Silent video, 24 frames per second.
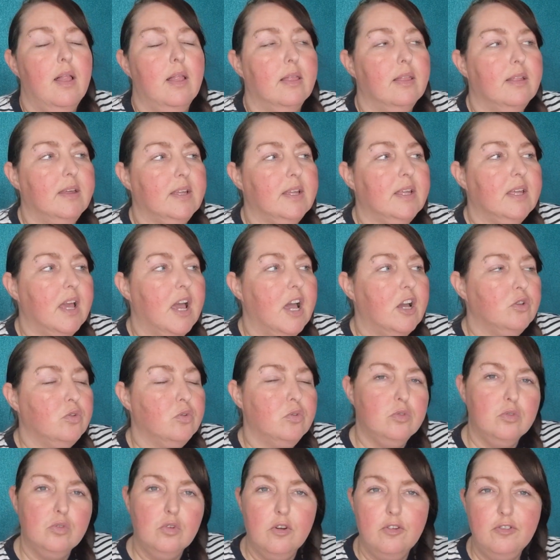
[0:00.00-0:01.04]
Like, I
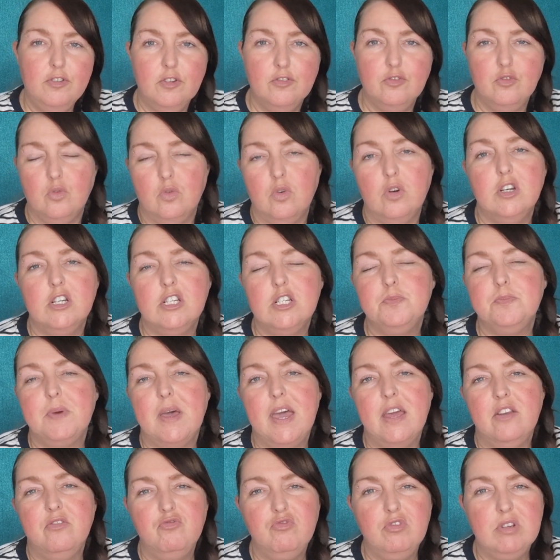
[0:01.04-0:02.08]
don't know if you've noticed,
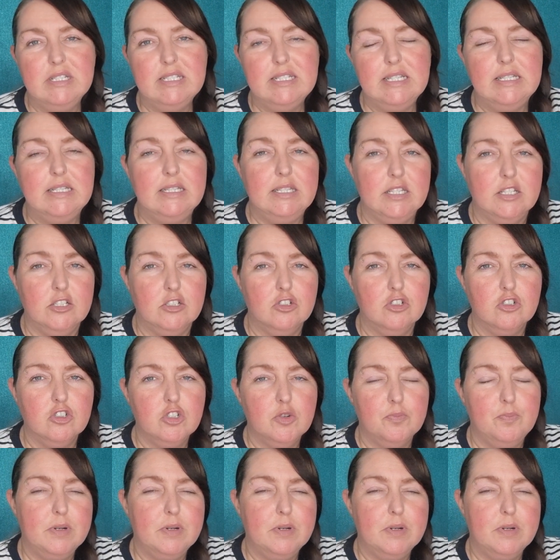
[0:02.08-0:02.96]
but in recent years,